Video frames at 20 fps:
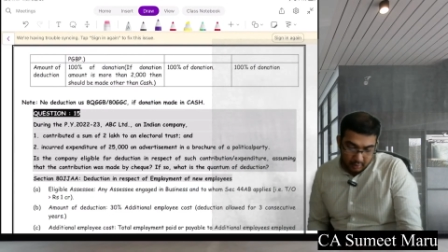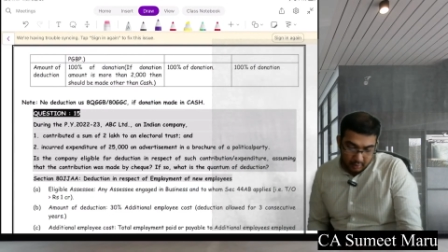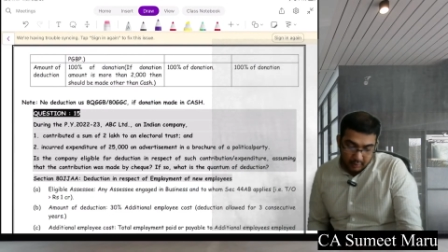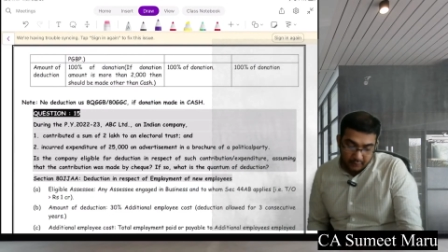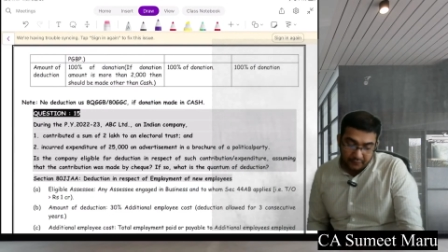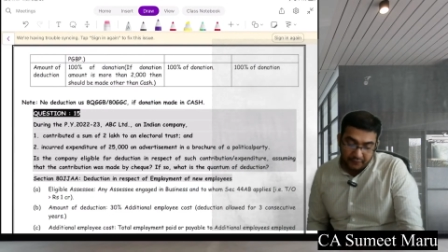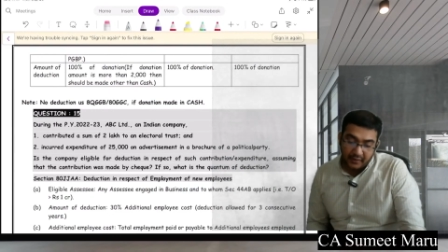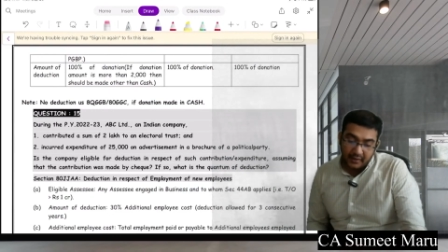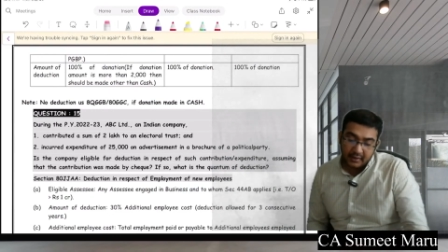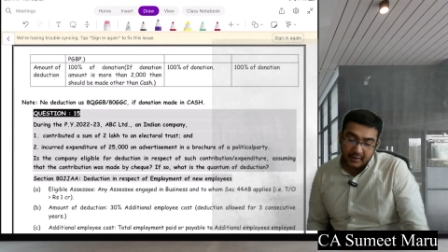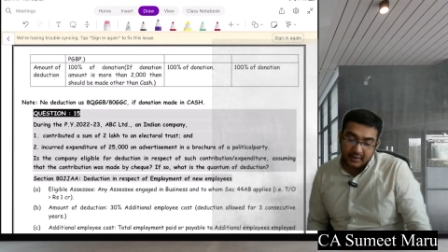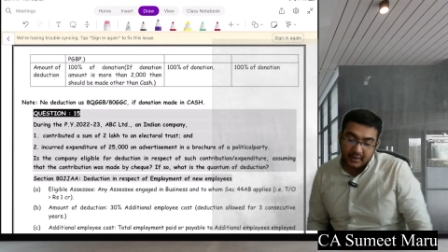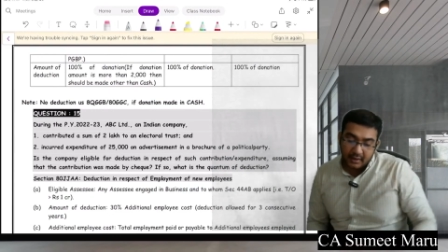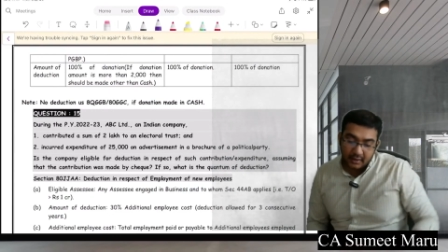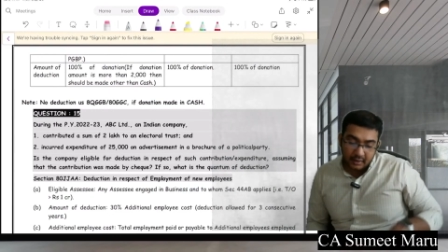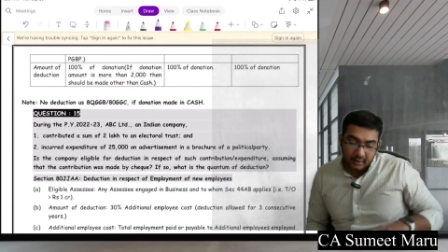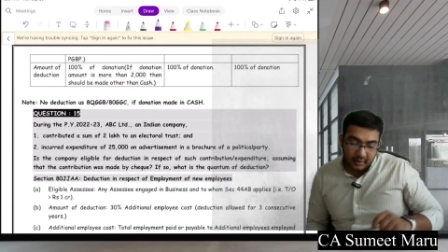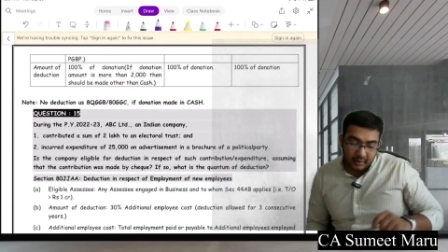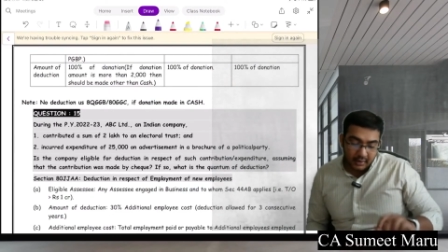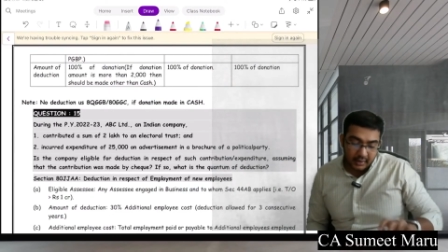
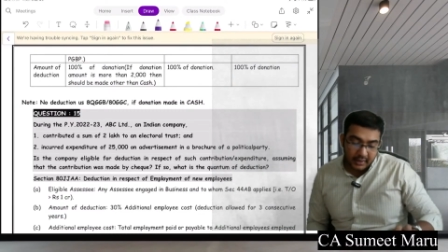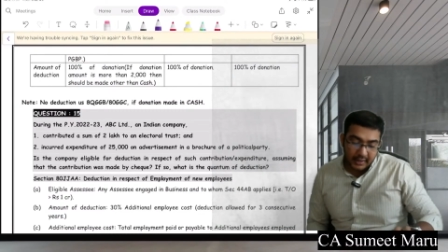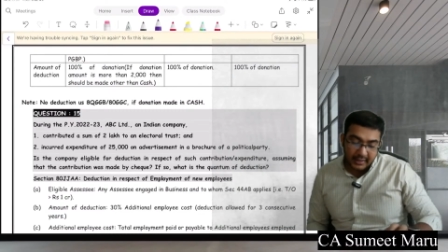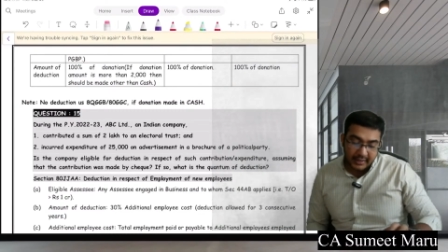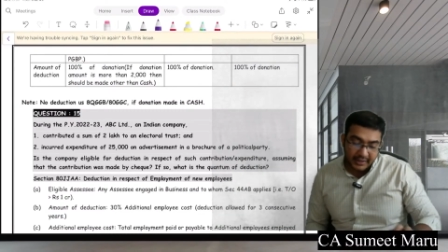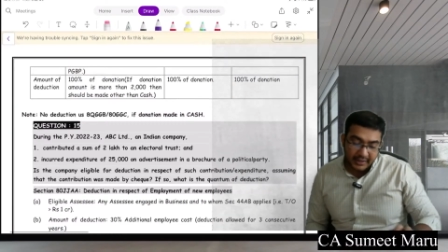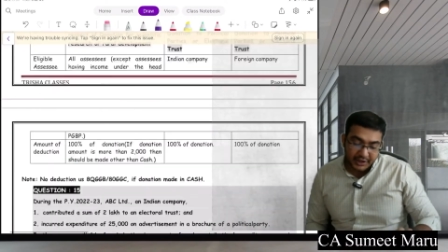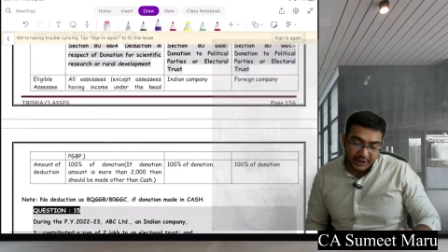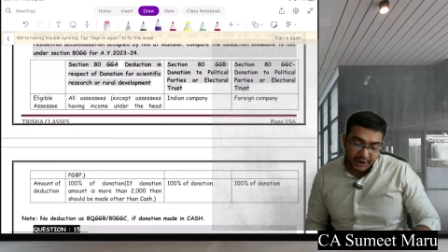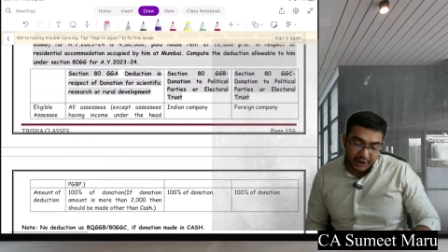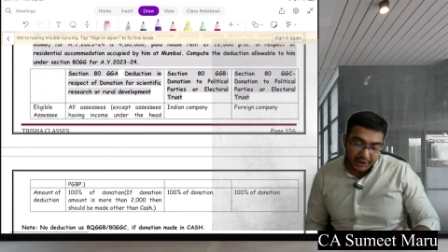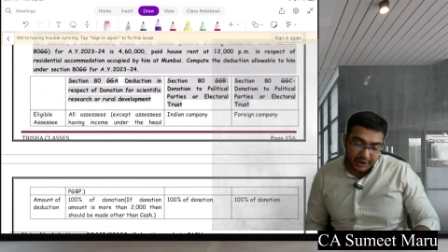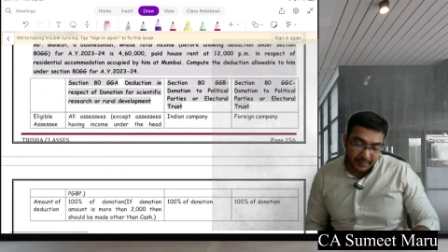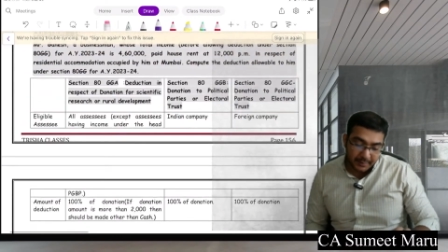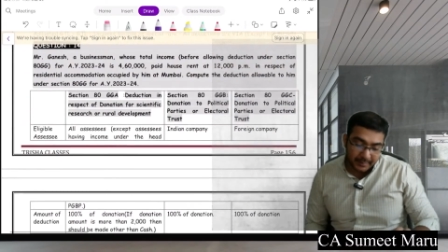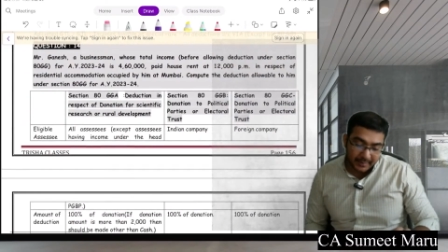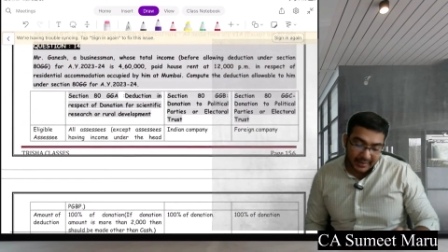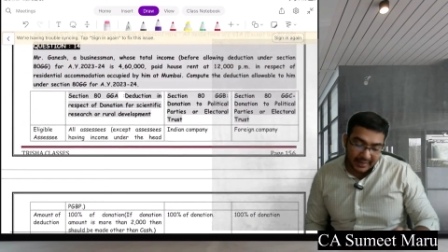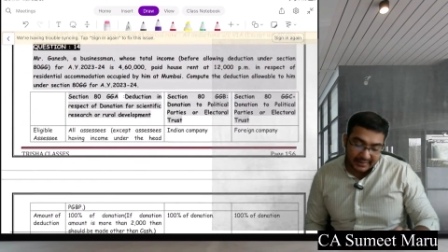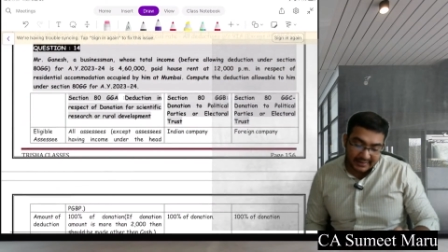further
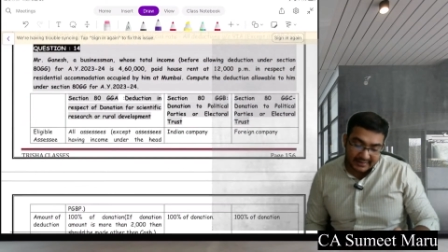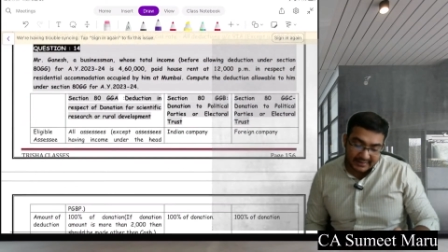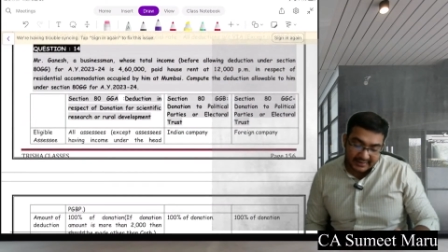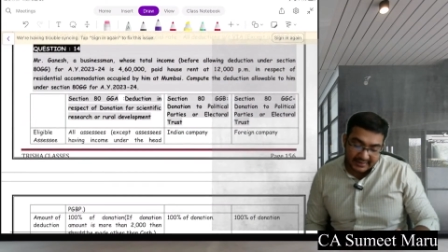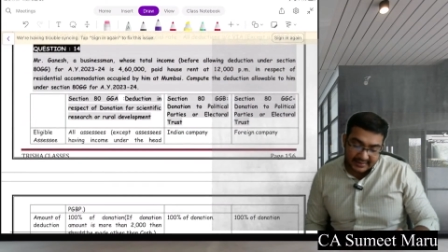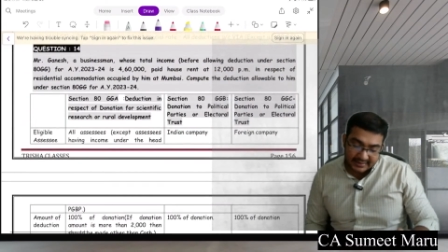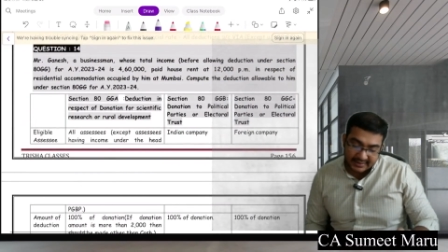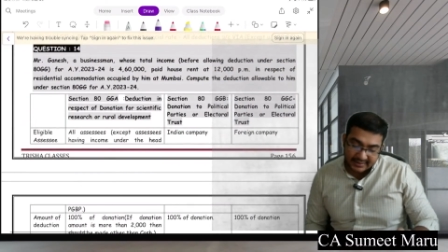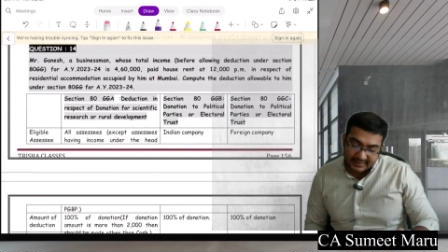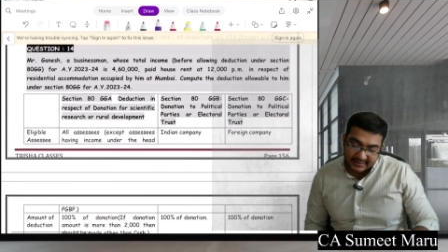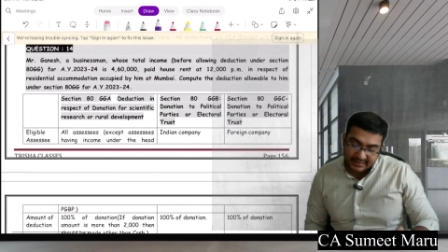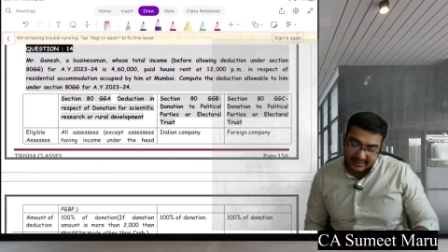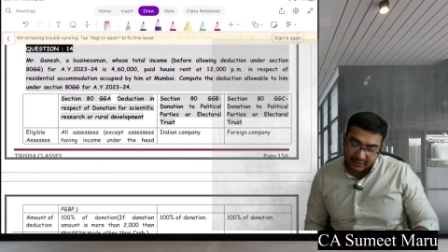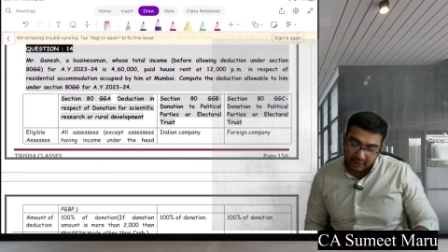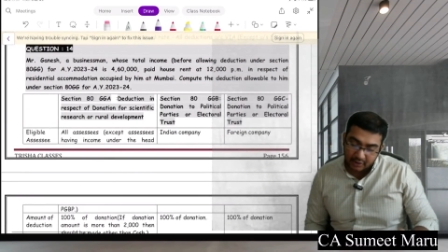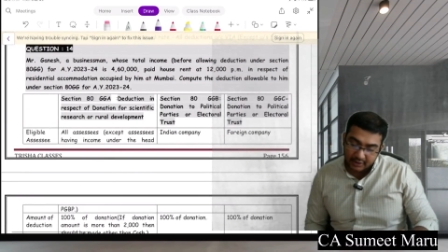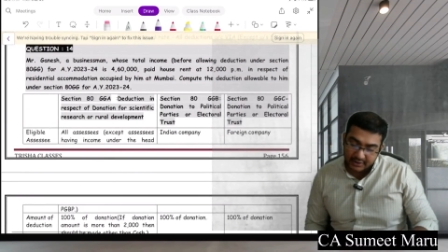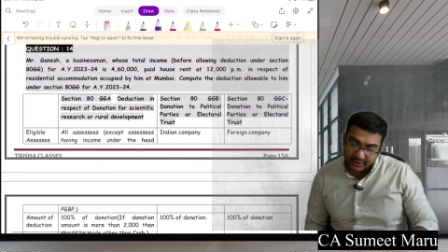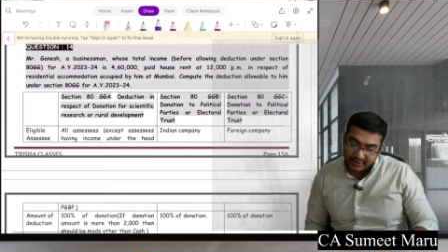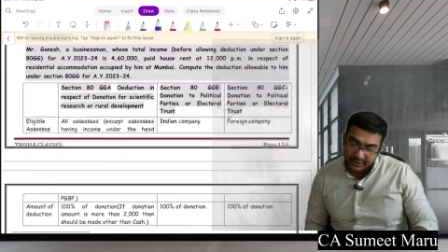80GGB and GGC
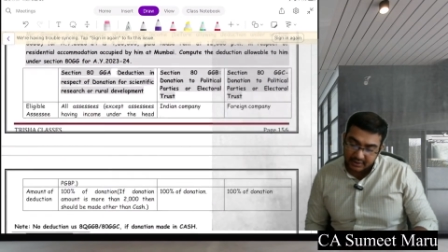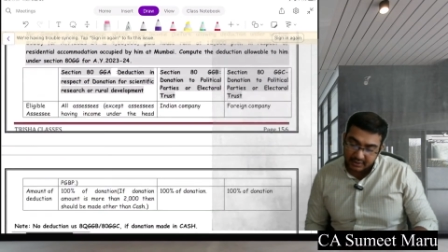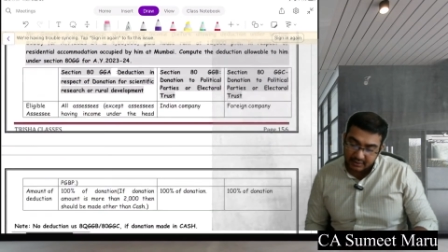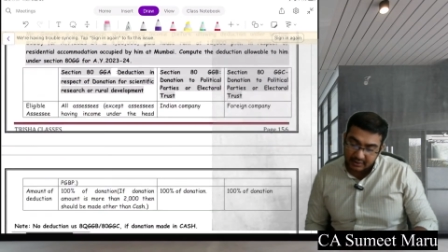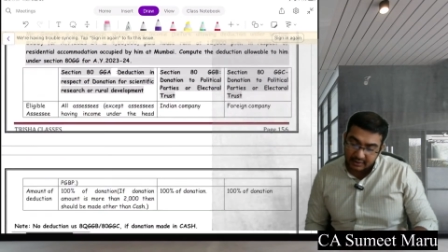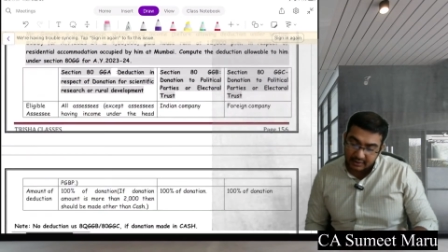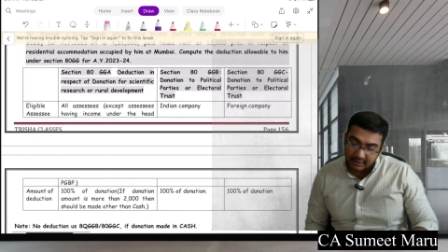talks here.